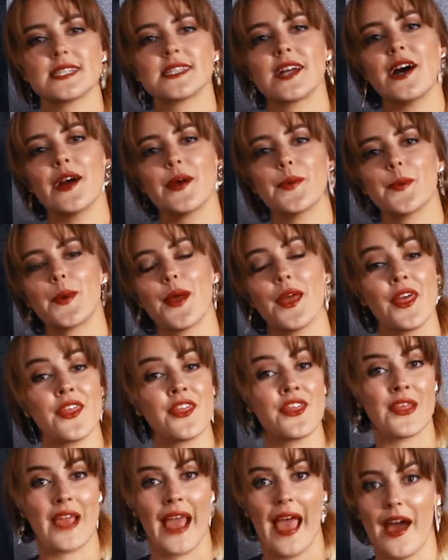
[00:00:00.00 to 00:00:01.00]
start
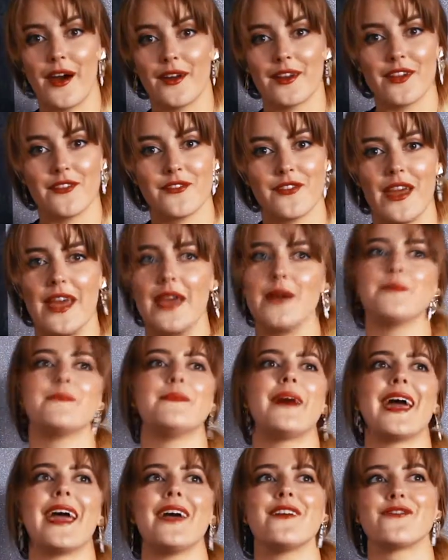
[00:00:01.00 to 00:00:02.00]
with Counterfeit,
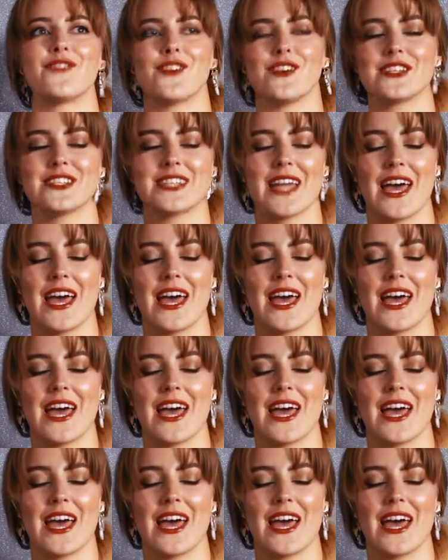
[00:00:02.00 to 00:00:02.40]
my first